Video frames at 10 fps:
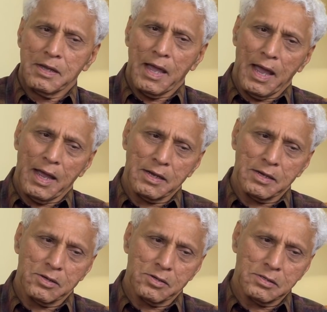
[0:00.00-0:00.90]

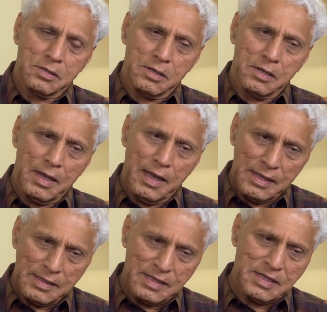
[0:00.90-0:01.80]
And
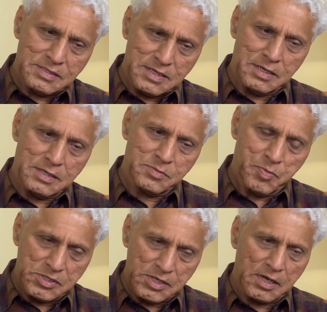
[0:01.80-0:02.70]
in these years,
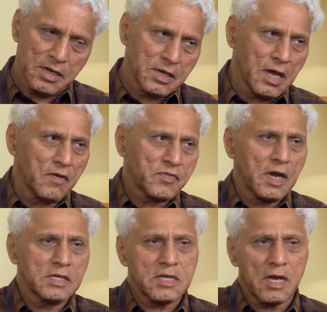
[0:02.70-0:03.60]
particularly after
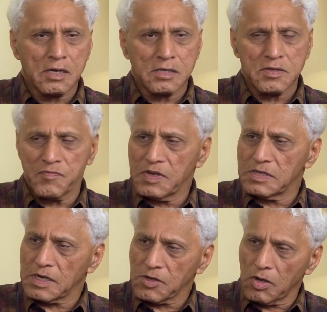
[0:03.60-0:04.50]
I started Symphony
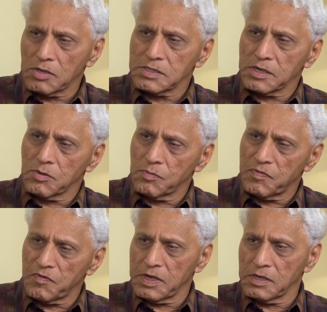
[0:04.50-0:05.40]
Technology Group
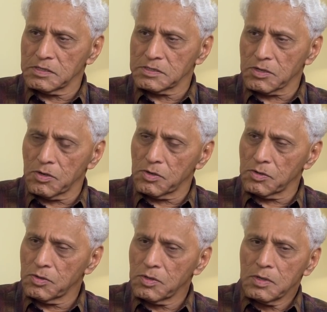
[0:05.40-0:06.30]
15 years
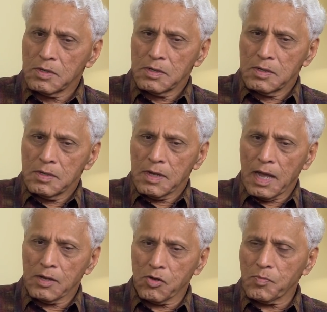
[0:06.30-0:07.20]
ago,
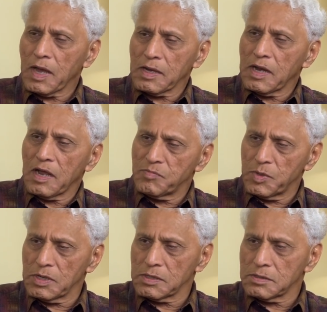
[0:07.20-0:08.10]
I look back and I've
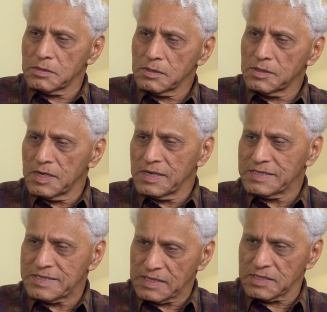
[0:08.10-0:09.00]
built
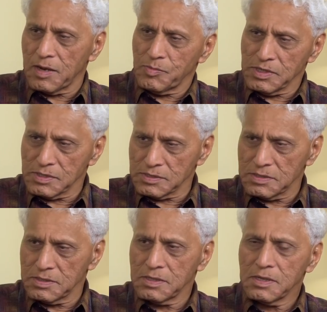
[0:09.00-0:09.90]
36
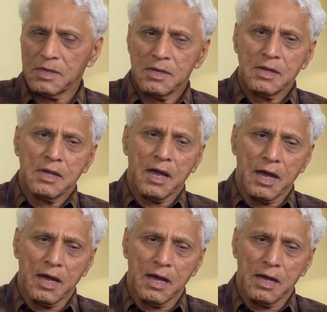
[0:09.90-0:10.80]
companies. And
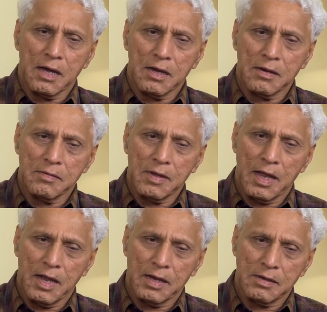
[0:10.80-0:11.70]

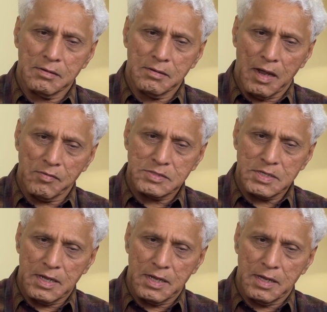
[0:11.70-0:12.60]
I would
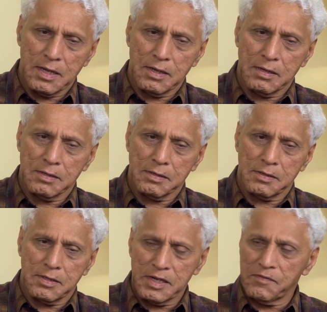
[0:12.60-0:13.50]
say
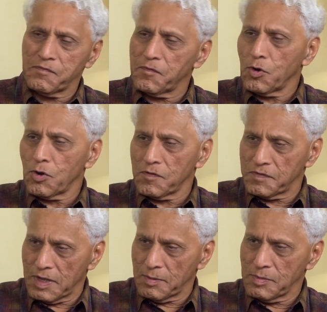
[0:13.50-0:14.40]
34 of
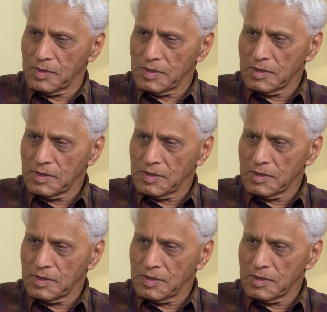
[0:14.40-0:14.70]
them